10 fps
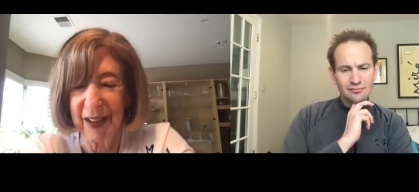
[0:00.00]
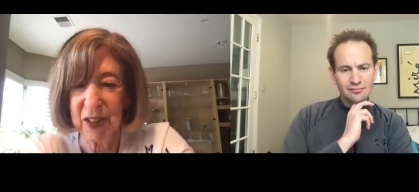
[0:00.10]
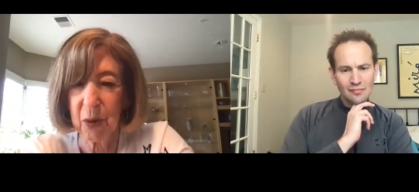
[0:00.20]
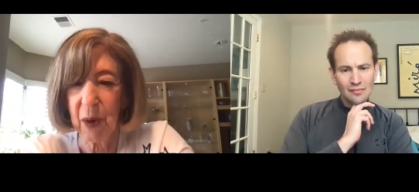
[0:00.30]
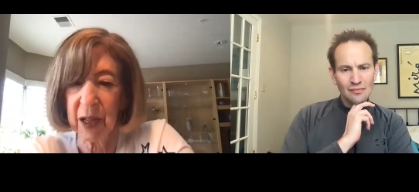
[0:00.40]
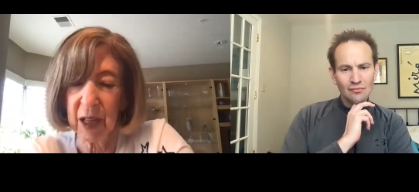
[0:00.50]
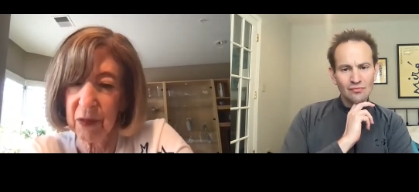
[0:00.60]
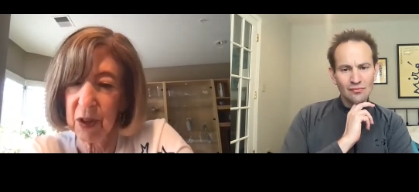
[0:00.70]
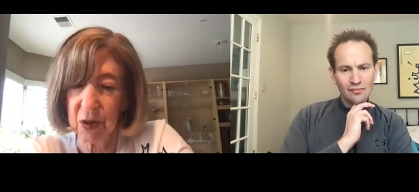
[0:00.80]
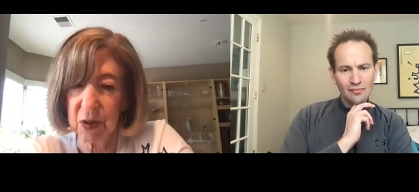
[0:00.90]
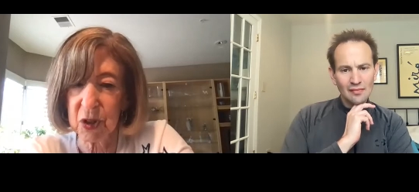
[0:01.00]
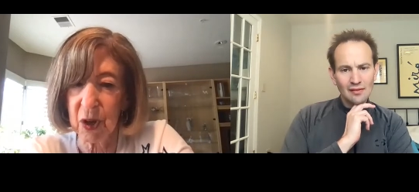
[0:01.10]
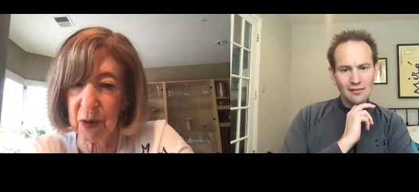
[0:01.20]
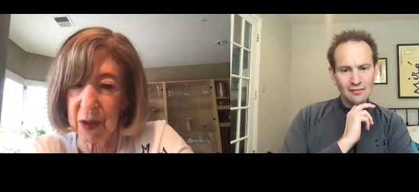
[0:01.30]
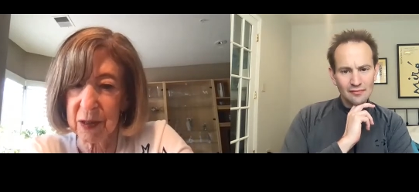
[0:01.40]
Speaker 1: So I gave a year's
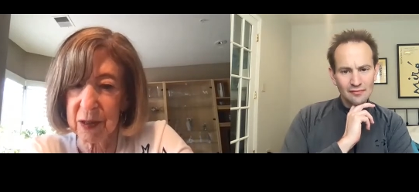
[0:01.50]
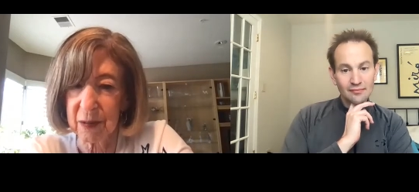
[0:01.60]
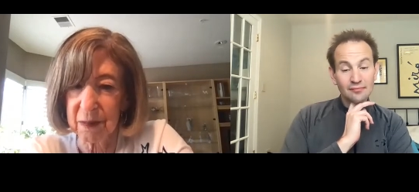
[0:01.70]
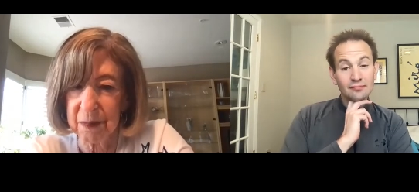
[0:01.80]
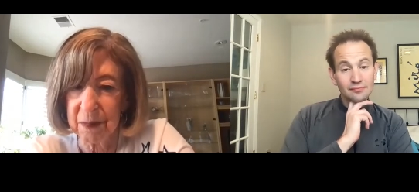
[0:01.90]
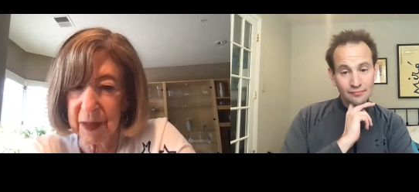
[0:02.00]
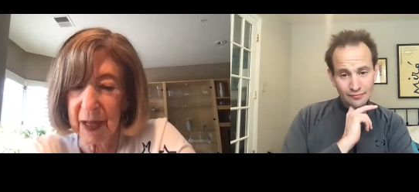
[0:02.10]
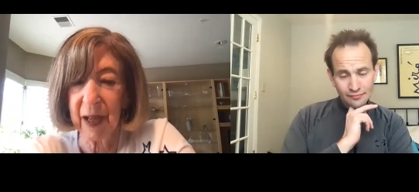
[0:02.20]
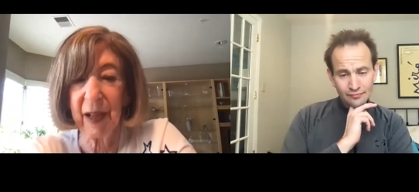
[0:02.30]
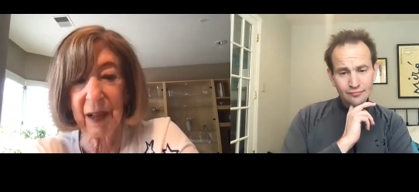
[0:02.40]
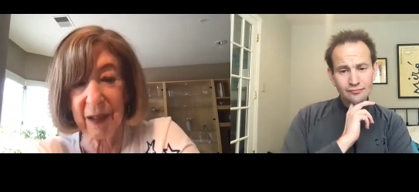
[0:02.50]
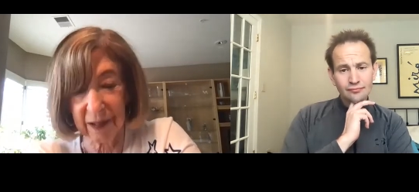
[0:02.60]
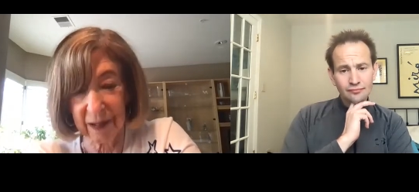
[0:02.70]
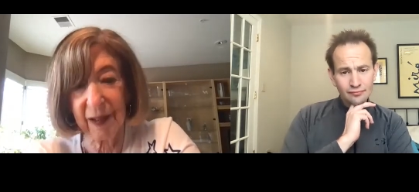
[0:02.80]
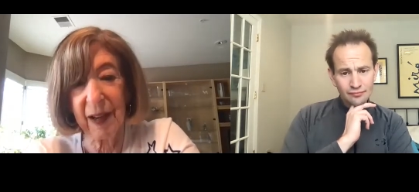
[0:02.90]
notice,
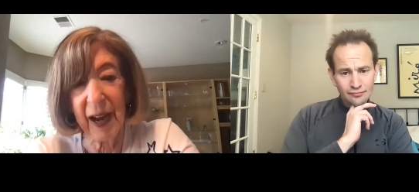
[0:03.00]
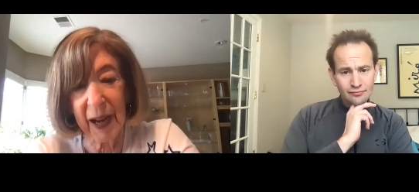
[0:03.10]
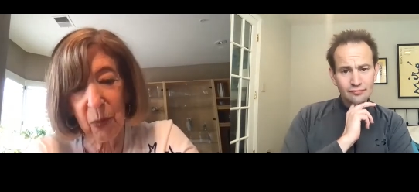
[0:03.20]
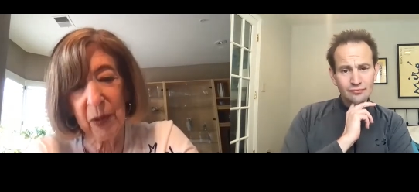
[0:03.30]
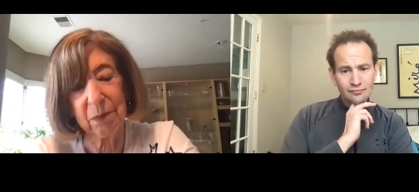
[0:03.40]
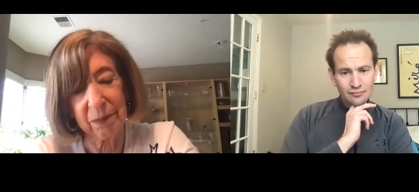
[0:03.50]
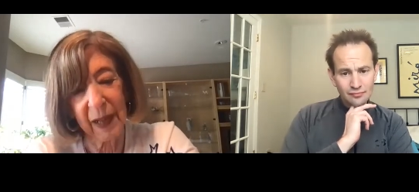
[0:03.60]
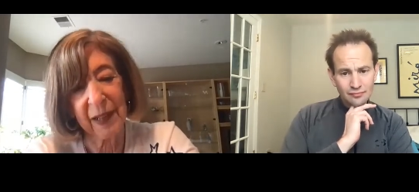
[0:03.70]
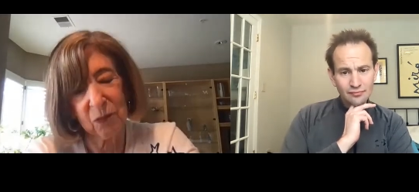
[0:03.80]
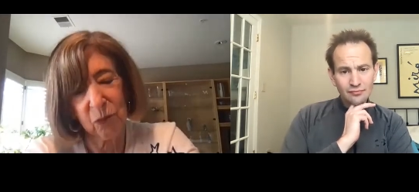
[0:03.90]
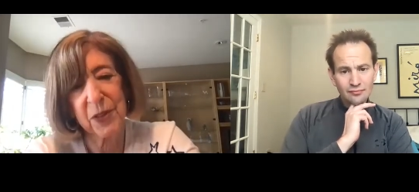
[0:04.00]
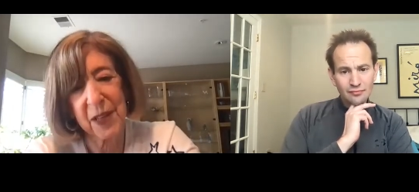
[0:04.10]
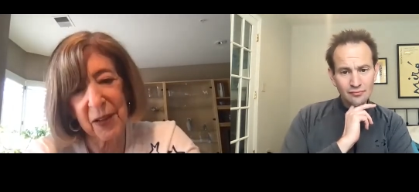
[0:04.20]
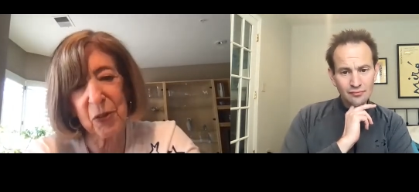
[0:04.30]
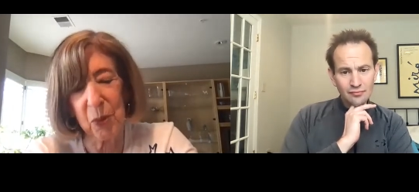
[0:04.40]
and I went. I
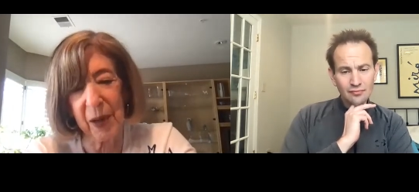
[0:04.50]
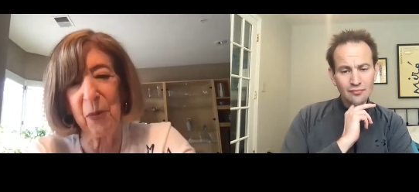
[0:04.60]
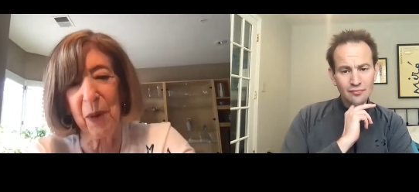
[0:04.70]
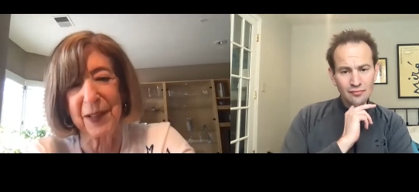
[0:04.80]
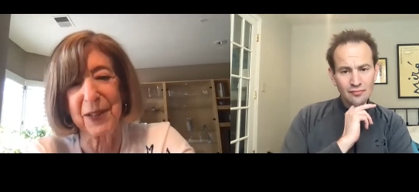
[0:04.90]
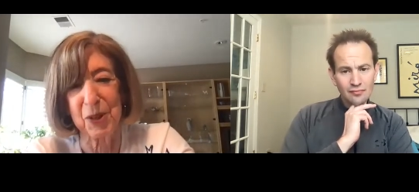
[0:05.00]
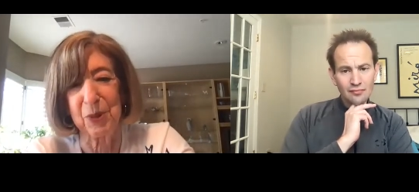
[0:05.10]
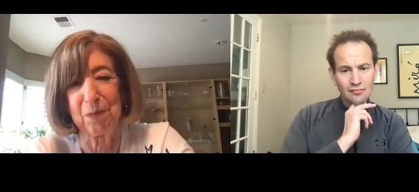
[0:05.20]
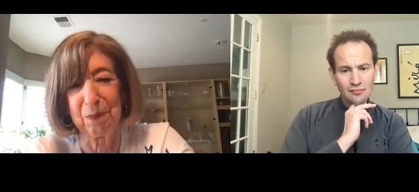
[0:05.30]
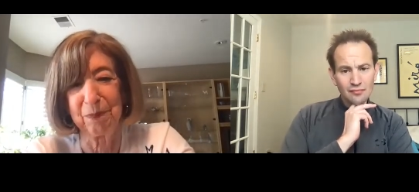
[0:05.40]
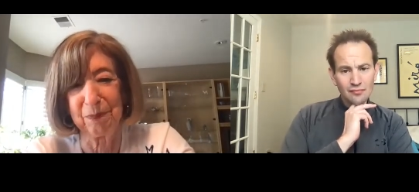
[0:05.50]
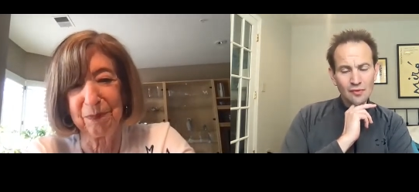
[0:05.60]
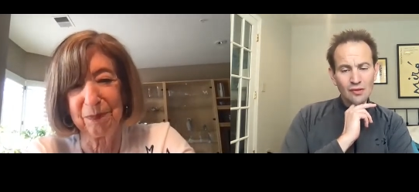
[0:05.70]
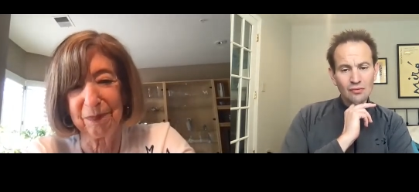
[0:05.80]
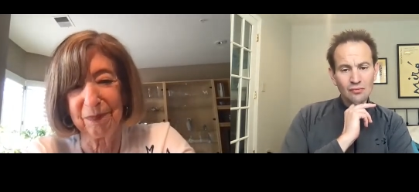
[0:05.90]
retired the way I wanted to.
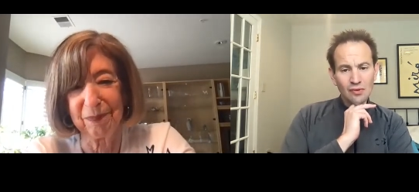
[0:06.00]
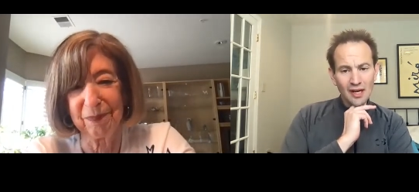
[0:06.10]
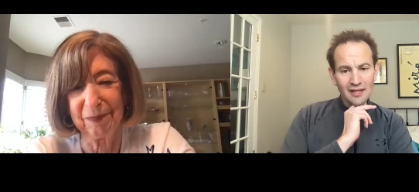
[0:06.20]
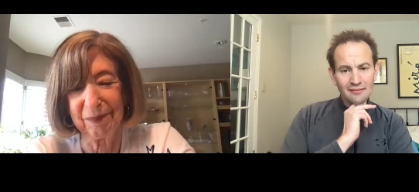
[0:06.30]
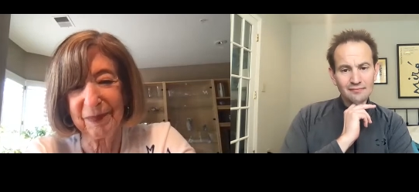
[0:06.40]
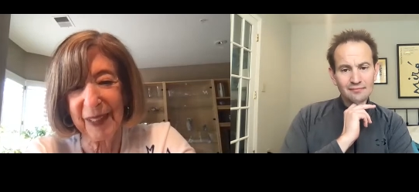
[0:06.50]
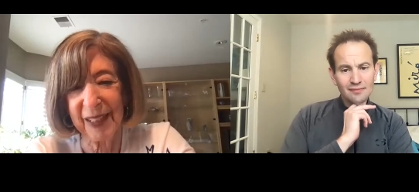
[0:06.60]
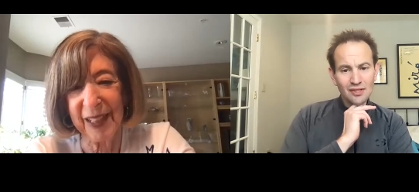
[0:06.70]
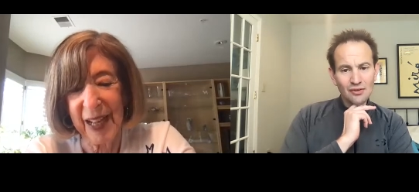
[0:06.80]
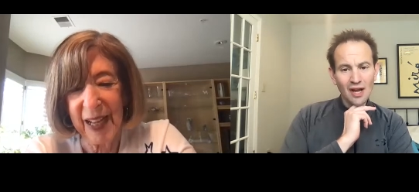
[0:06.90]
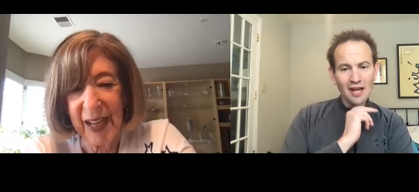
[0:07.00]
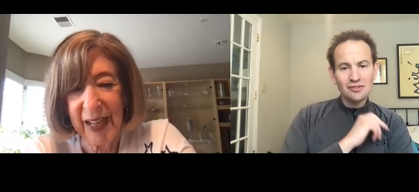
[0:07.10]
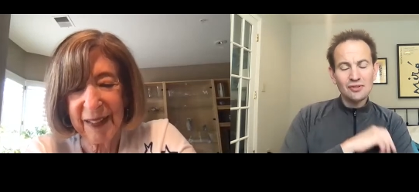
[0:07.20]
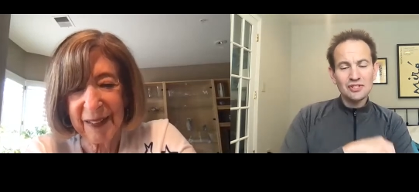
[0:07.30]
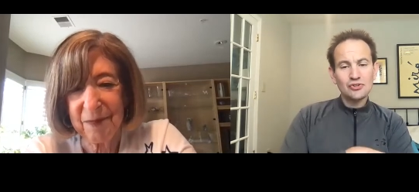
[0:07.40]
Speaker 2: Right. You had
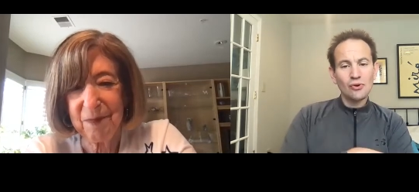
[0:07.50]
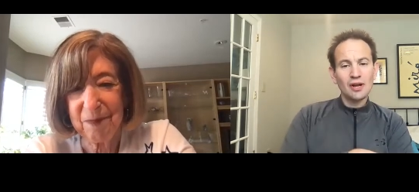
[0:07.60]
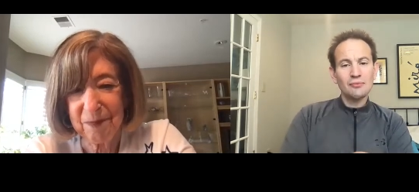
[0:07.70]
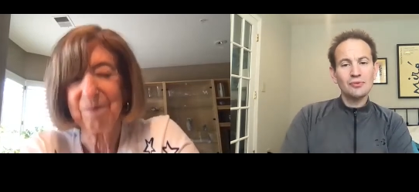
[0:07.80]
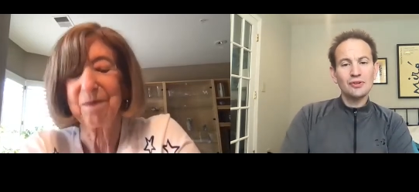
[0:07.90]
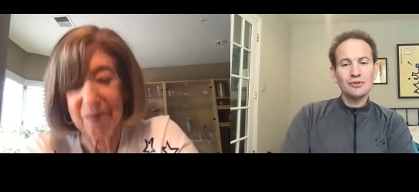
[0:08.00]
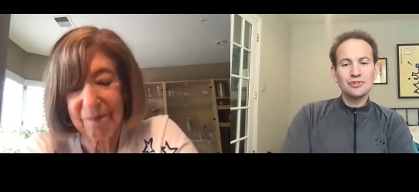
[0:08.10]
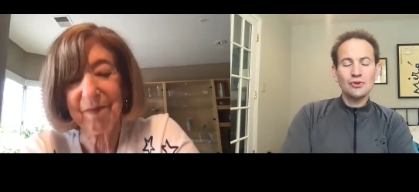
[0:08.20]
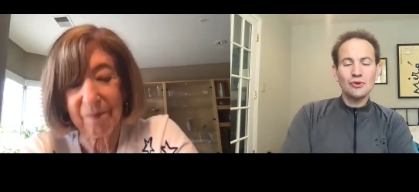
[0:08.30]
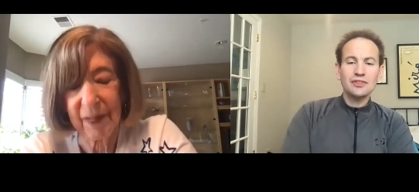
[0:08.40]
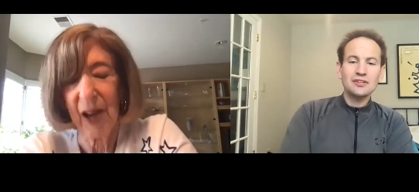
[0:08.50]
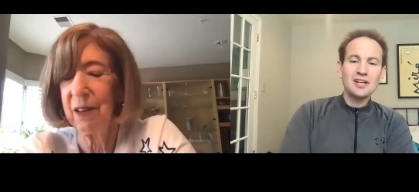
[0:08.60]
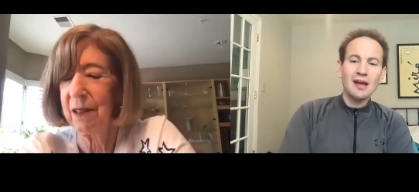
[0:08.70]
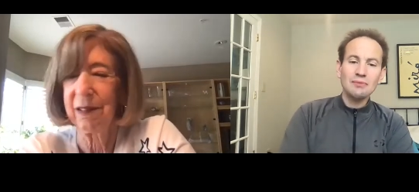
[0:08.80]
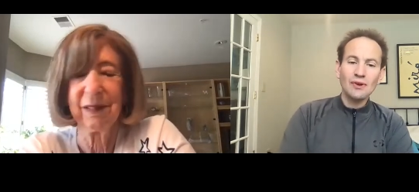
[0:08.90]
you enjoyed you enjoyed the
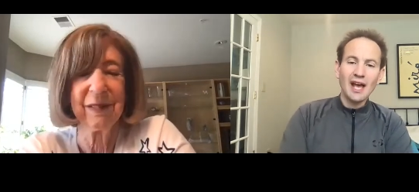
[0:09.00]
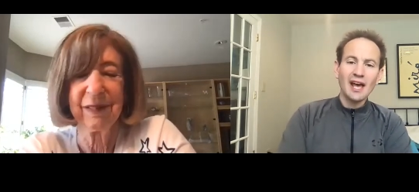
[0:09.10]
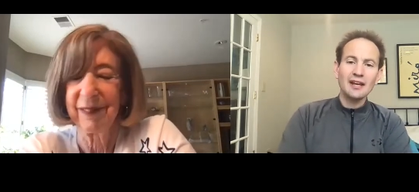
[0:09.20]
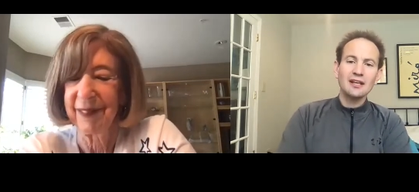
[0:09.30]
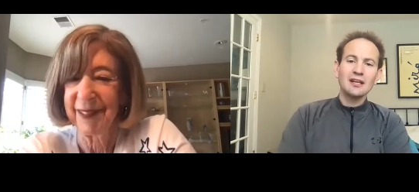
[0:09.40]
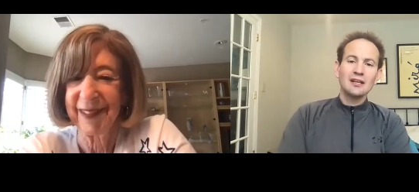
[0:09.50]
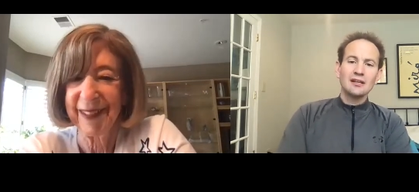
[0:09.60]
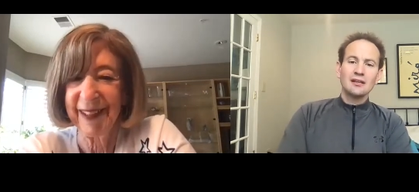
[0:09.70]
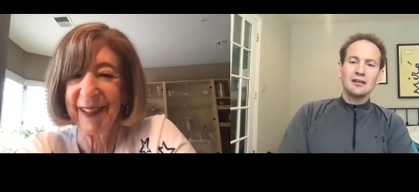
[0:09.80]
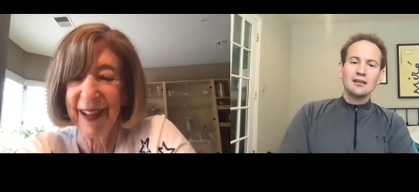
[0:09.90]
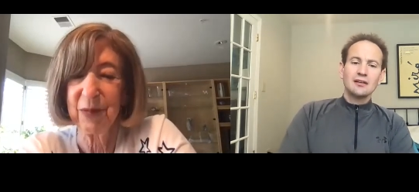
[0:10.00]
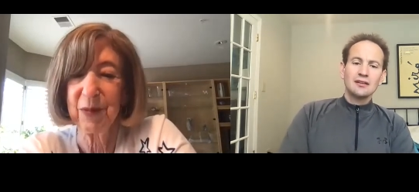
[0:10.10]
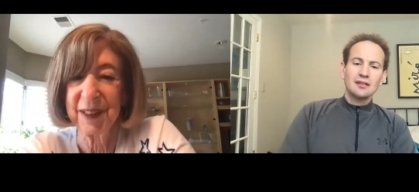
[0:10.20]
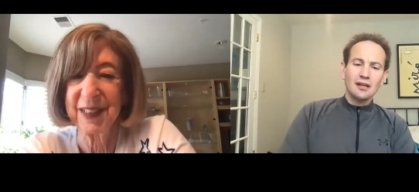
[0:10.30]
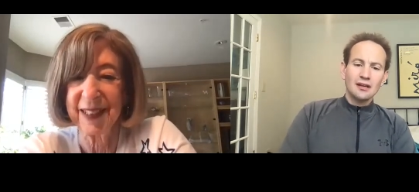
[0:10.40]
time you had.
Speaker 1: Yeah, I
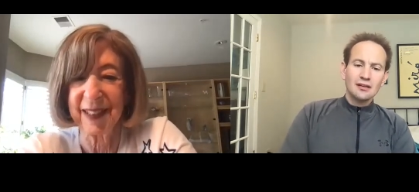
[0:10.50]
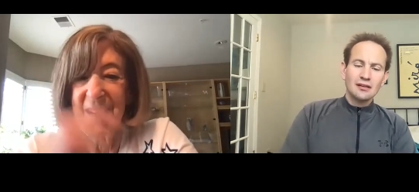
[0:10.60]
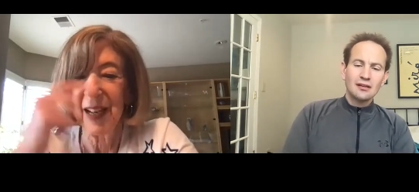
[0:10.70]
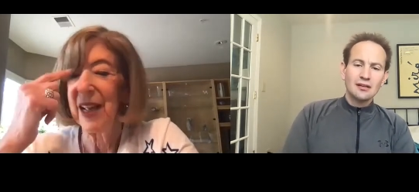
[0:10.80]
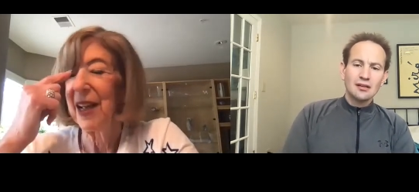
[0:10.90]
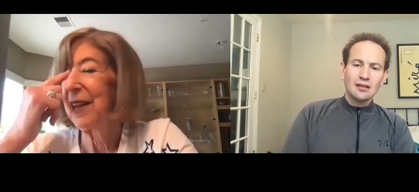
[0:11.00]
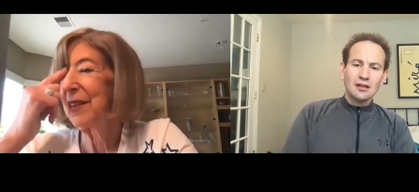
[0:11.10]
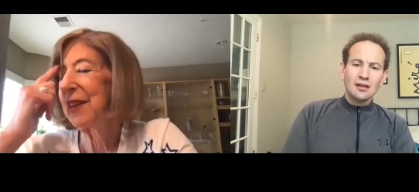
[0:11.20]
really did. And